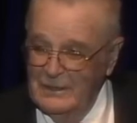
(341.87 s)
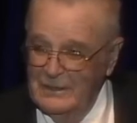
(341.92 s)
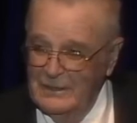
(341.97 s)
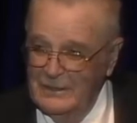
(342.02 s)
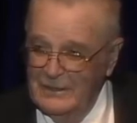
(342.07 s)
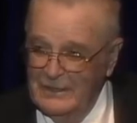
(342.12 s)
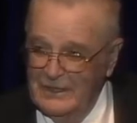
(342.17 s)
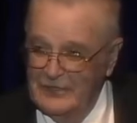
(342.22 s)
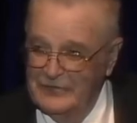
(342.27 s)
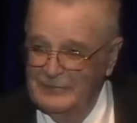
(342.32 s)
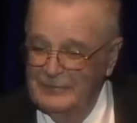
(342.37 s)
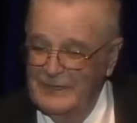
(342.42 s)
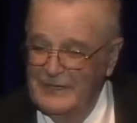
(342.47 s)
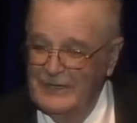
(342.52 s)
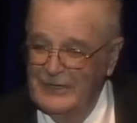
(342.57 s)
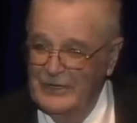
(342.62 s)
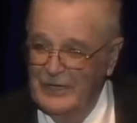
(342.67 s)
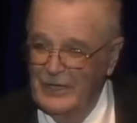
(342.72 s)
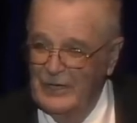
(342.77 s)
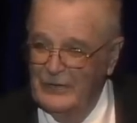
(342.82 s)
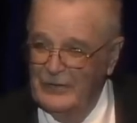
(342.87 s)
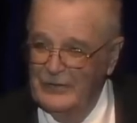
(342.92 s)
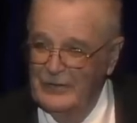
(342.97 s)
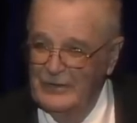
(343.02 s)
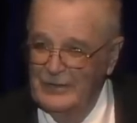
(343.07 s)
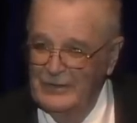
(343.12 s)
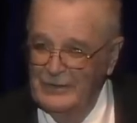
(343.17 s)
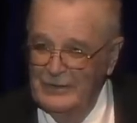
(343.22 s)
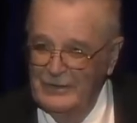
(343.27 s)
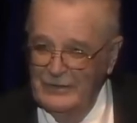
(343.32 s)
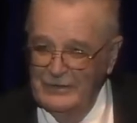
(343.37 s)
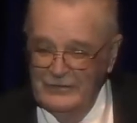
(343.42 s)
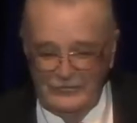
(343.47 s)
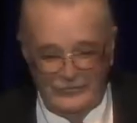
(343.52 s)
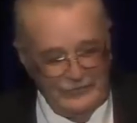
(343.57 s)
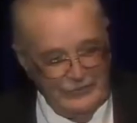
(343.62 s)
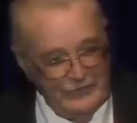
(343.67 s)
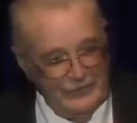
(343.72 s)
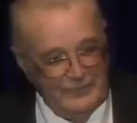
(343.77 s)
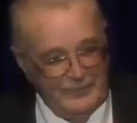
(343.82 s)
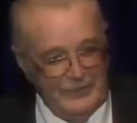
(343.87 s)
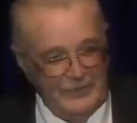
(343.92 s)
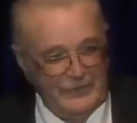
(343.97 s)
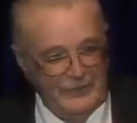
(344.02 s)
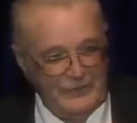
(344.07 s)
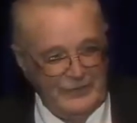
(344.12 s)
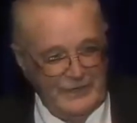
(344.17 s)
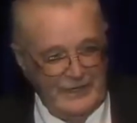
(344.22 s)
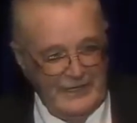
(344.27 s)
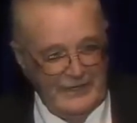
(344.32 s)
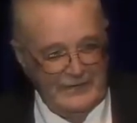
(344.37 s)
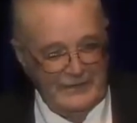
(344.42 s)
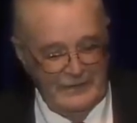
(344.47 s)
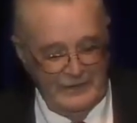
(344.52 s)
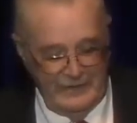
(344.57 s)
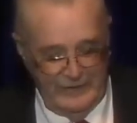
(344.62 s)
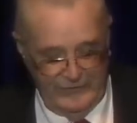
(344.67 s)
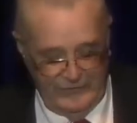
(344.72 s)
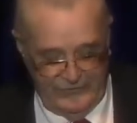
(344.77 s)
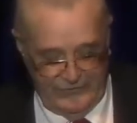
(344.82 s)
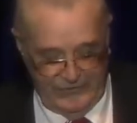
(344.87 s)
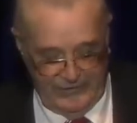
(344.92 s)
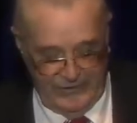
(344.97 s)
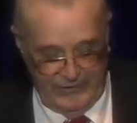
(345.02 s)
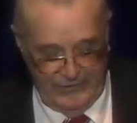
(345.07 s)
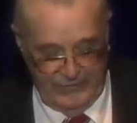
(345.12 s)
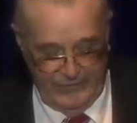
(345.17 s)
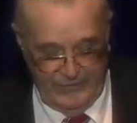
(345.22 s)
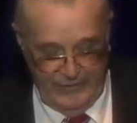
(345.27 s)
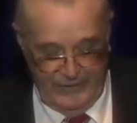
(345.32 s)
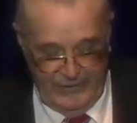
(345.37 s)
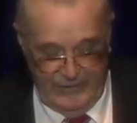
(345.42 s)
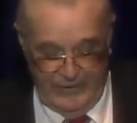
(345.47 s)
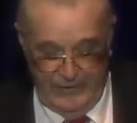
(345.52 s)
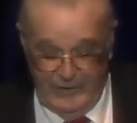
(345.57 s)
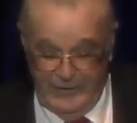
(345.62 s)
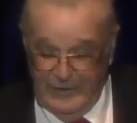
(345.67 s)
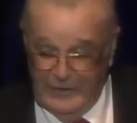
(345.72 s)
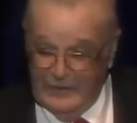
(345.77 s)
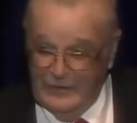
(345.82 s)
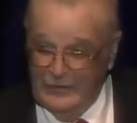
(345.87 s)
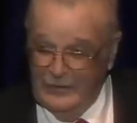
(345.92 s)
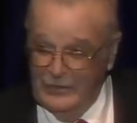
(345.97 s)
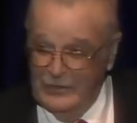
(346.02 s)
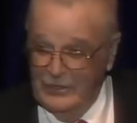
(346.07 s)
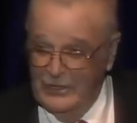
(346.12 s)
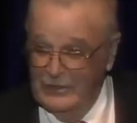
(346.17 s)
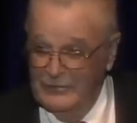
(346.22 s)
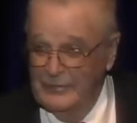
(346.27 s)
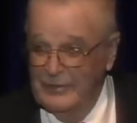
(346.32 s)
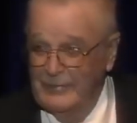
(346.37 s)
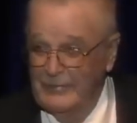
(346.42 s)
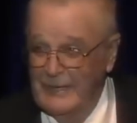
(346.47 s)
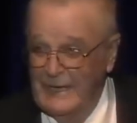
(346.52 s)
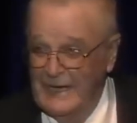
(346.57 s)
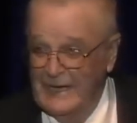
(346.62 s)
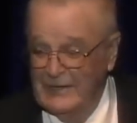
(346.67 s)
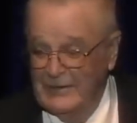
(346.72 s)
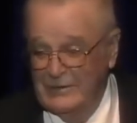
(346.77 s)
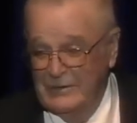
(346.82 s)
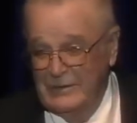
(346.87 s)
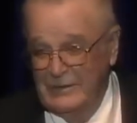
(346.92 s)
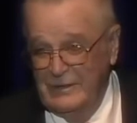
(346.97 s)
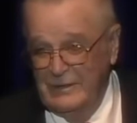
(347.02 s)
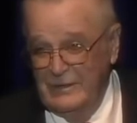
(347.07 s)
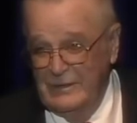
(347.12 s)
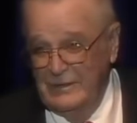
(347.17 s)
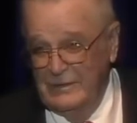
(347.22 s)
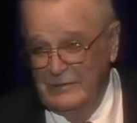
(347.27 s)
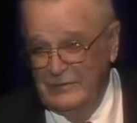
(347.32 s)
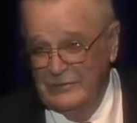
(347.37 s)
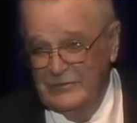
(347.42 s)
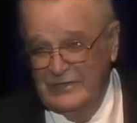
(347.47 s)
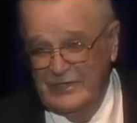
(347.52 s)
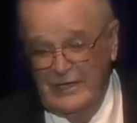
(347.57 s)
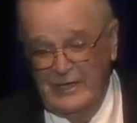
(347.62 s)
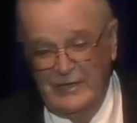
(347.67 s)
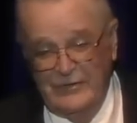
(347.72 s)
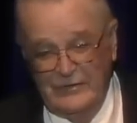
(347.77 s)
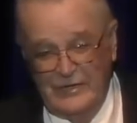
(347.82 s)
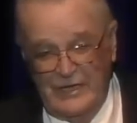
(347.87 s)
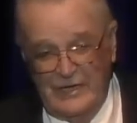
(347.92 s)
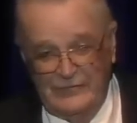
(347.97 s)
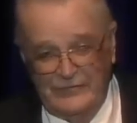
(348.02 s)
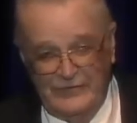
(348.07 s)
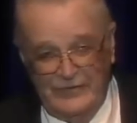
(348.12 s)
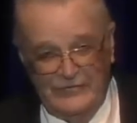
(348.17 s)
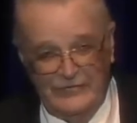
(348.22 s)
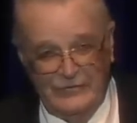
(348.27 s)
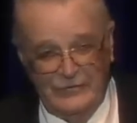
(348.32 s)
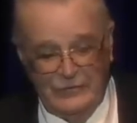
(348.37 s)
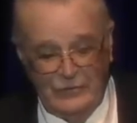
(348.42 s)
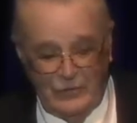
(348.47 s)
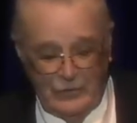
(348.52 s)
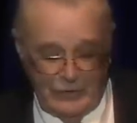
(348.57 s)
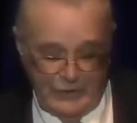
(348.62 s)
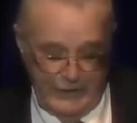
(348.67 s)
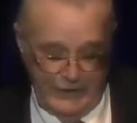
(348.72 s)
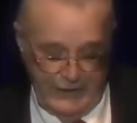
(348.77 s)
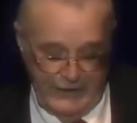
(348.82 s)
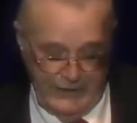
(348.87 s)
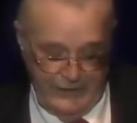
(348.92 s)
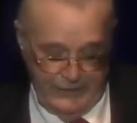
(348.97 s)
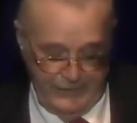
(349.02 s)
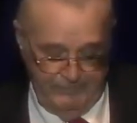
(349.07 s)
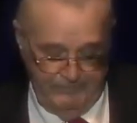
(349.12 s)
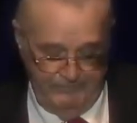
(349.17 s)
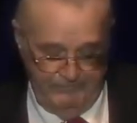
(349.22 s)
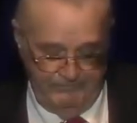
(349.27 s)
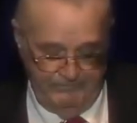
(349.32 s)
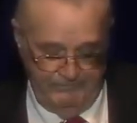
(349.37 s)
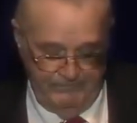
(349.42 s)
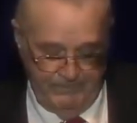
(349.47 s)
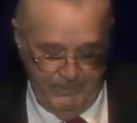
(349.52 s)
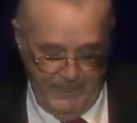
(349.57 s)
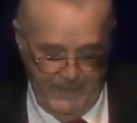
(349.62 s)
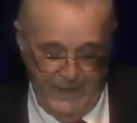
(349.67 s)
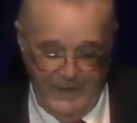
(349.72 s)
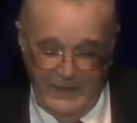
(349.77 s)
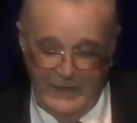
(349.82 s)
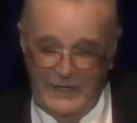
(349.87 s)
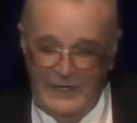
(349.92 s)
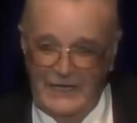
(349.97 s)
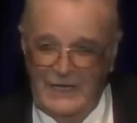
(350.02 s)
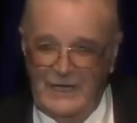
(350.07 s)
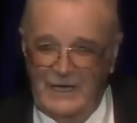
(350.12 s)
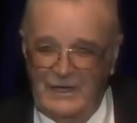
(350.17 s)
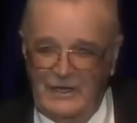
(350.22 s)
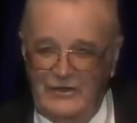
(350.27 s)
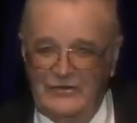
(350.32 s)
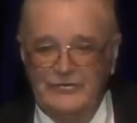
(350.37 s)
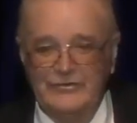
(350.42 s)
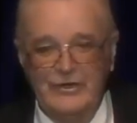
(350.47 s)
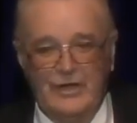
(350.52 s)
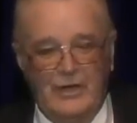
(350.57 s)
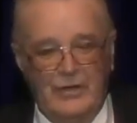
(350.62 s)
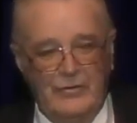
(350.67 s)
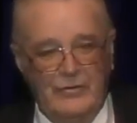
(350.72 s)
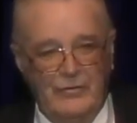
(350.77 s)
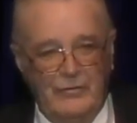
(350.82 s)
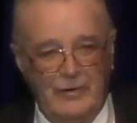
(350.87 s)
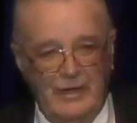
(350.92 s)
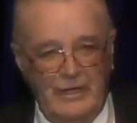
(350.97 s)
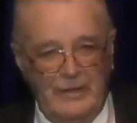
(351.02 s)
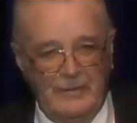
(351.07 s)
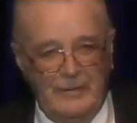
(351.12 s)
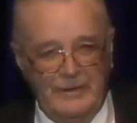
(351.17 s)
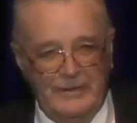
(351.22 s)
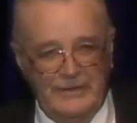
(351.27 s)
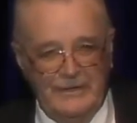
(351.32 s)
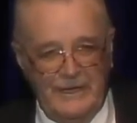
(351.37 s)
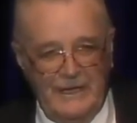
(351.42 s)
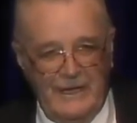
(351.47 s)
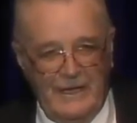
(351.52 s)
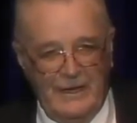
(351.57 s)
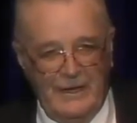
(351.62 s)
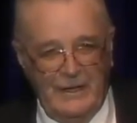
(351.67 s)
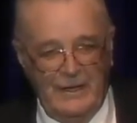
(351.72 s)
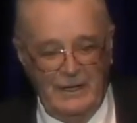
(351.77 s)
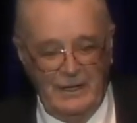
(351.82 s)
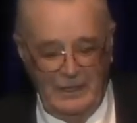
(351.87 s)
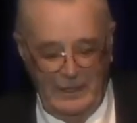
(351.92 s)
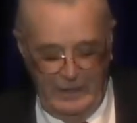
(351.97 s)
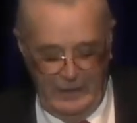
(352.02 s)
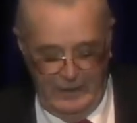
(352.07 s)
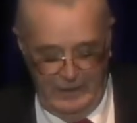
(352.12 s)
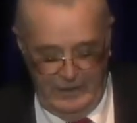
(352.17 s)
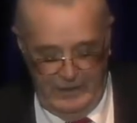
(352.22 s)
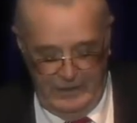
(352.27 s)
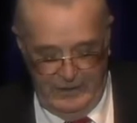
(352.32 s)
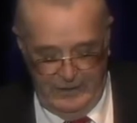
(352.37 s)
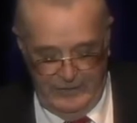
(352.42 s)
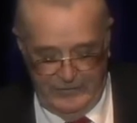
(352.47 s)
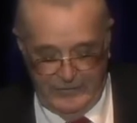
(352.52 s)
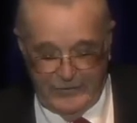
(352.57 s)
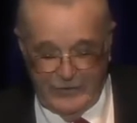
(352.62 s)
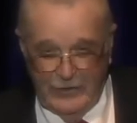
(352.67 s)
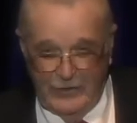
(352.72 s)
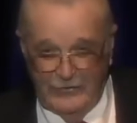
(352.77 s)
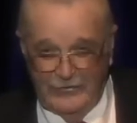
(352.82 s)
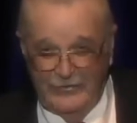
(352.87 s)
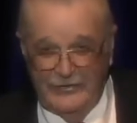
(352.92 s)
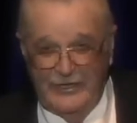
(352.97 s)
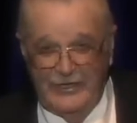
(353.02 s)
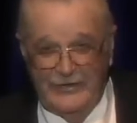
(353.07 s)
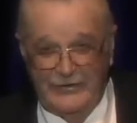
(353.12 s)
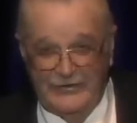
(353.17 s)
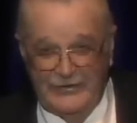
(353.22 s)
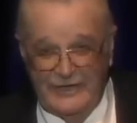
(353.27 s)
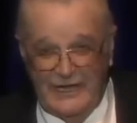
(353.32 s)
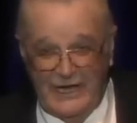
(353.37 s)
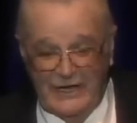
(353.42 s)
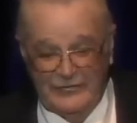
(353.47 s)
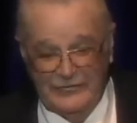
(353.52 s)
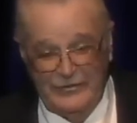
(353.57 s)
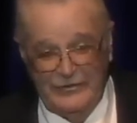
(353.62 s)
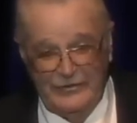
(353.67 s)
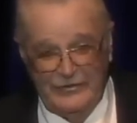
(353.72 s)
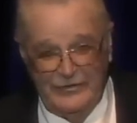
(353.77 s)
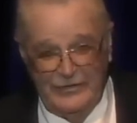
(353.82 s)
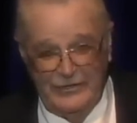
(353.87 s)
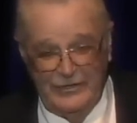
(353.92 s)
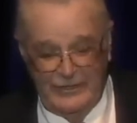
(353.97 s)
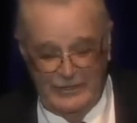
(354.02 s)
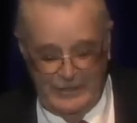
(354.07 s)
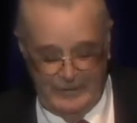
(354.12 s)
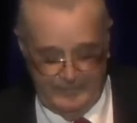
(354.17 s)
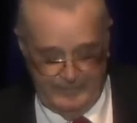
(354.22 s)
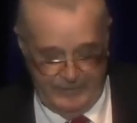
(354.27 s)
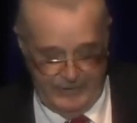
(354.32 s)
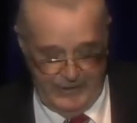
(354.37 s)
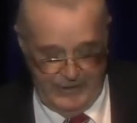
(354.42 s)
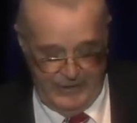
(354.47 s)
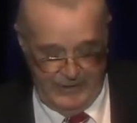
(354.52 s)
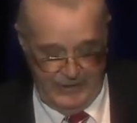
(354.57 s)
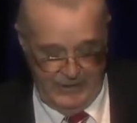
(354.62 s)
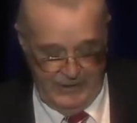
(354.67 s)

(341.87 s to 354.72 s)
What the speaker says: That's my daughter. She's a pretty good athlete herself. And her husband, Michael, was Hal's offensive coordinator. Now he's gone to Raven County to coach that Stockton kid up there.